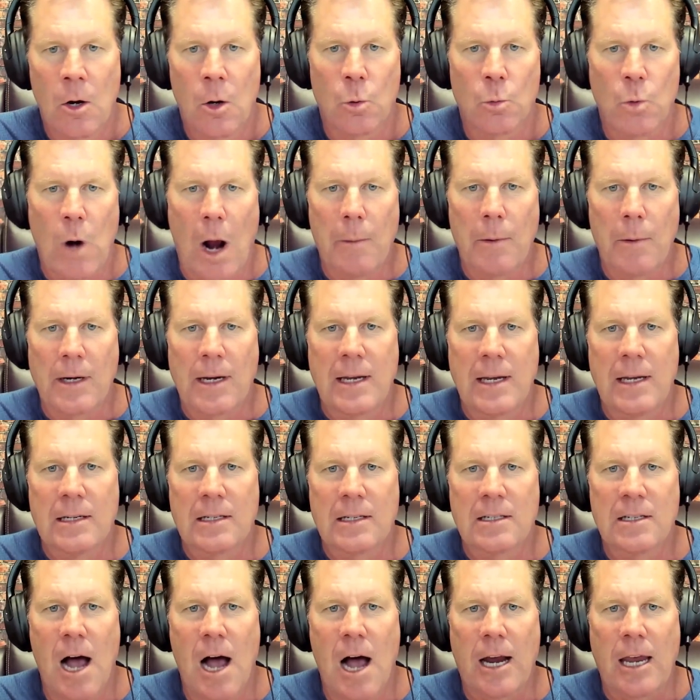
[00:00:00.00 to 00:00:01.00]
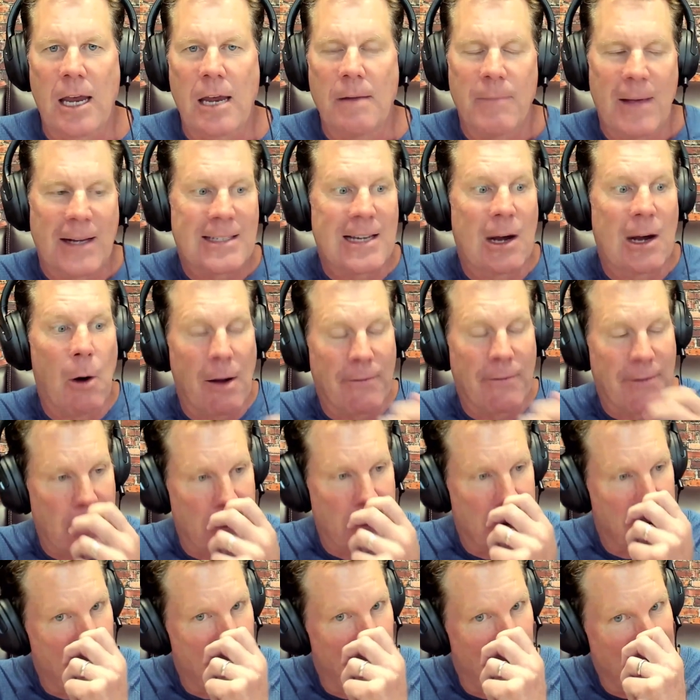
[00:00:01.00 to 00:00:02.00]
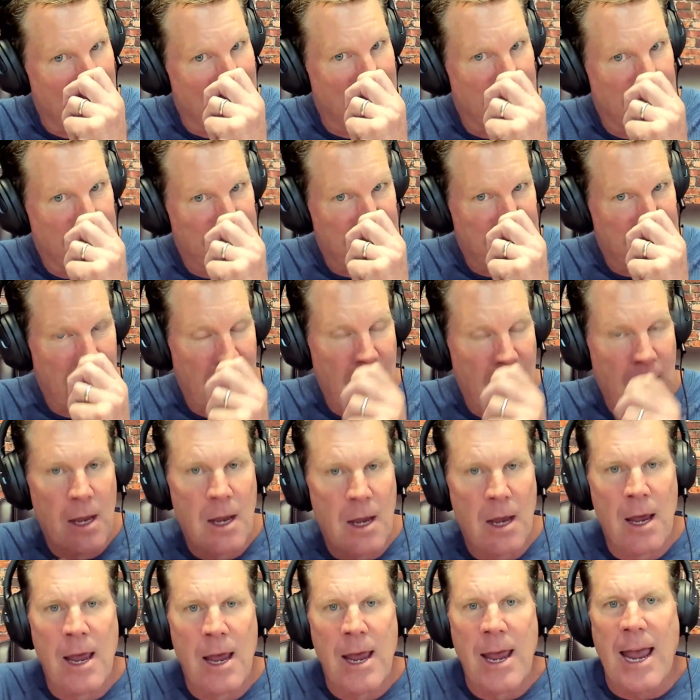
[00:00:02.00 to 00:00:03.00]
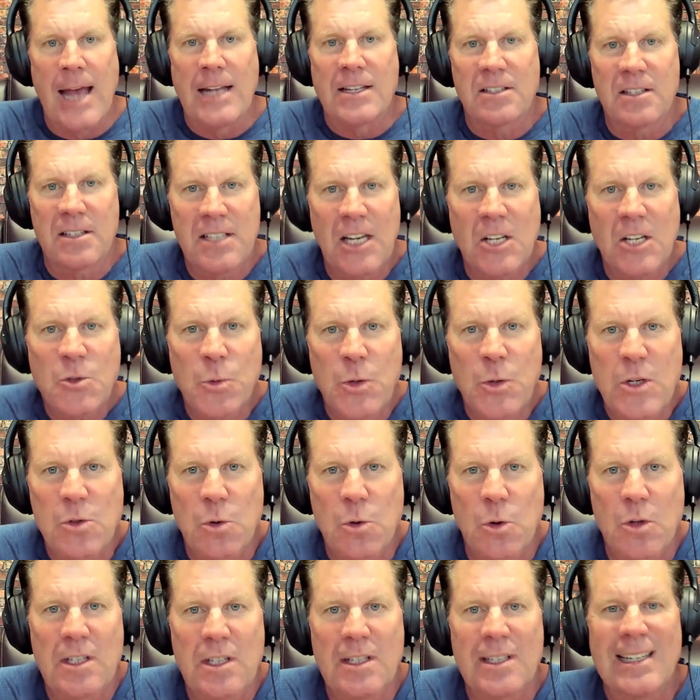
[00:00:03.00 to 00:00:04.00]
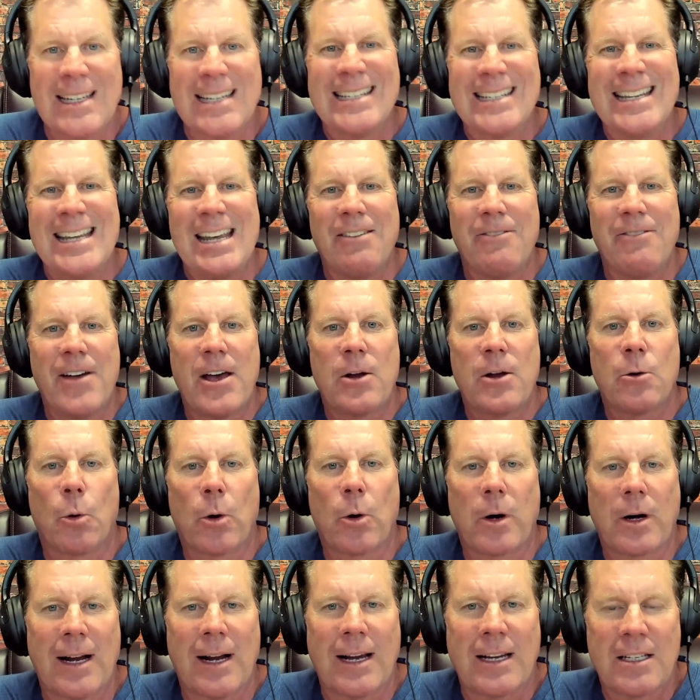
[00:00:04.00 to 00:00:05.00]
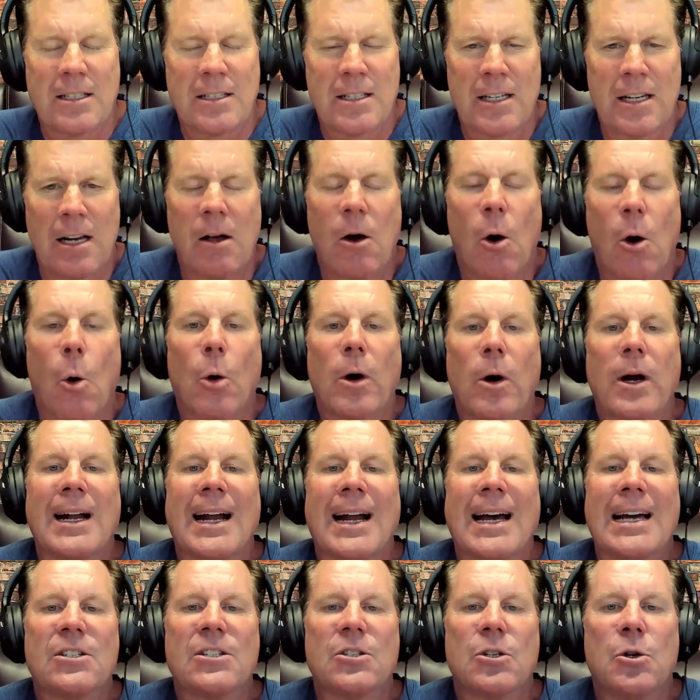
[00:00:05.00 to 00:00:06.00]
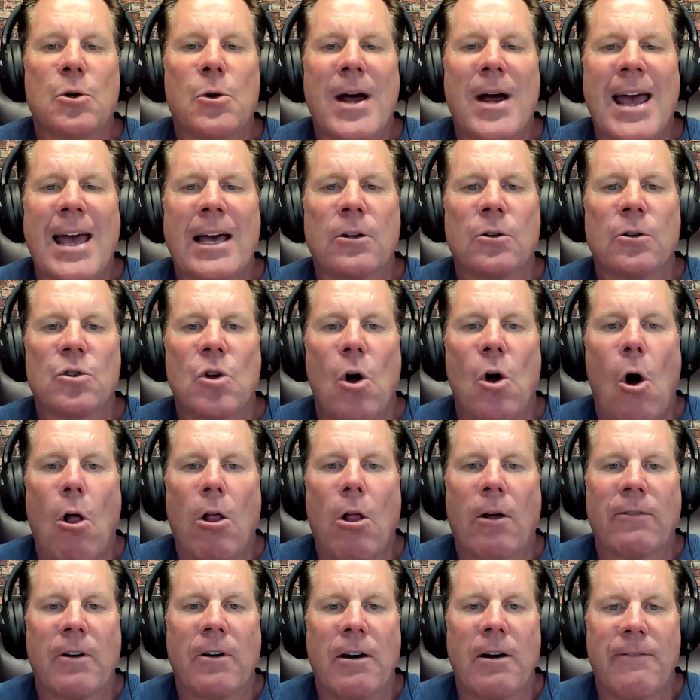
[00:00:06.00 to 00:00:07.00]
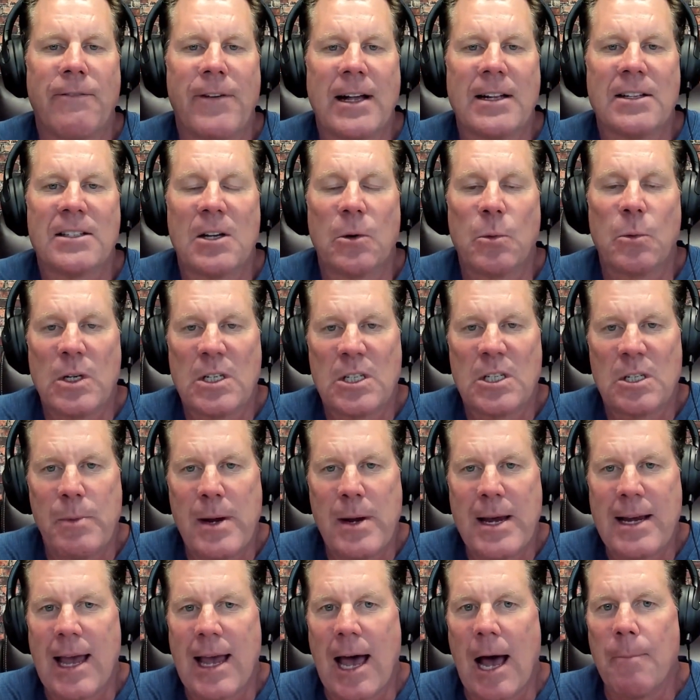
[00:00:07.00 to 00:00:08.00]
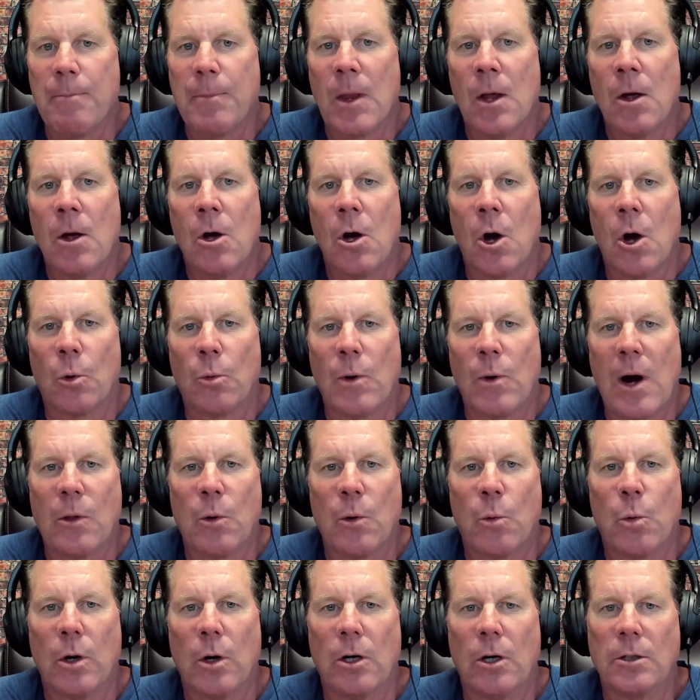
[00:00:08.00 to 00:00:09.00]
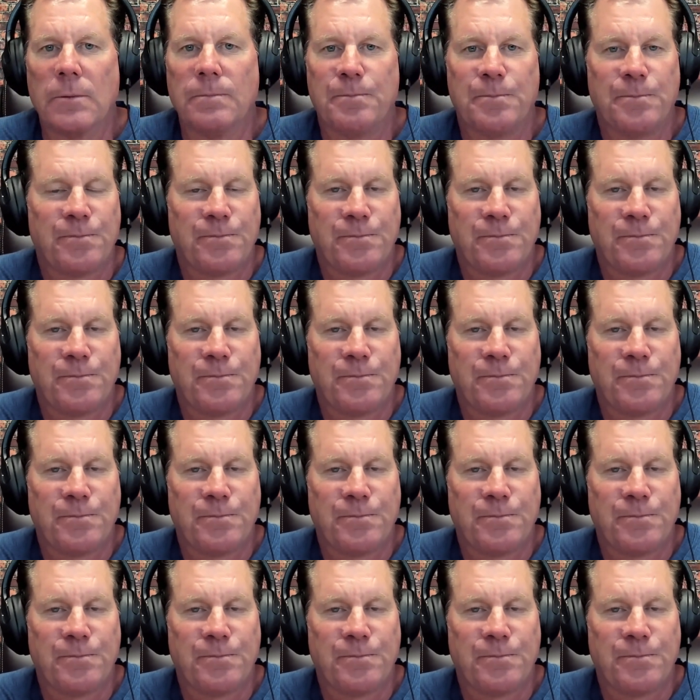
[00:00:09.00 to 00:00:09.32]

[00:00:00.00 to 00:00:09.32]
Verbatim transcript: Robert Kiyosaki. And that's how I've gotten to know them. And Success Resources is the event organizer who handles all of our events that we speak at around the world.